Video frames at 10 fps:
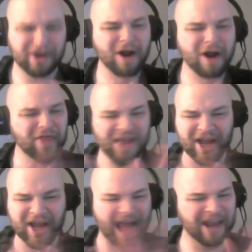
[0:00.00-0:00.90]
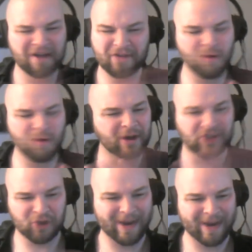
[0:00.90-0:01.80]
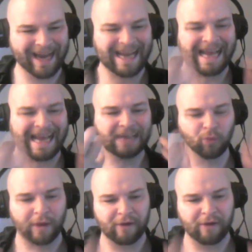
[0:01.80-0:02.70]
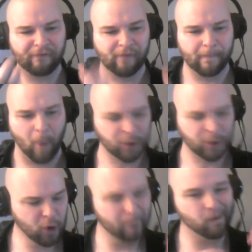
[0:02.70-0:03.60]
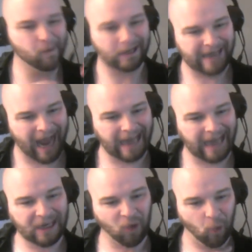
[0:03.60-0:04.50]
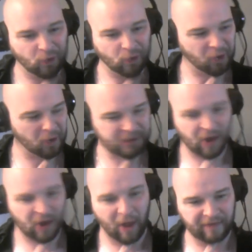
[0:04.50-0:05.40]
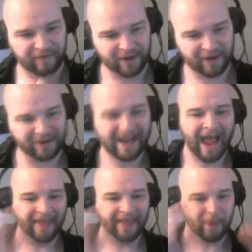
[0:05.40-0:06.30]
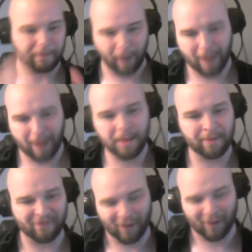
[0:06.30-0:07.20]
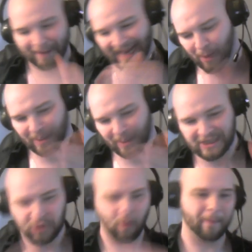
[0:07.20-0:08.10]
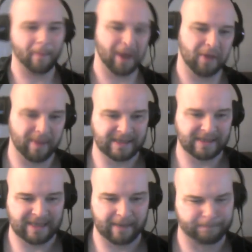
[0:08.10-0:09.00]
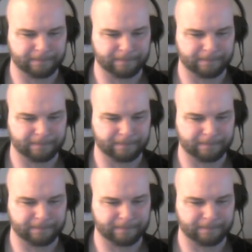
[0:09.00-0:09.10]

Nothing any of you are doing is real football. You could put 9-year-old girls on the field and they would probably perform equally to what that is in this team.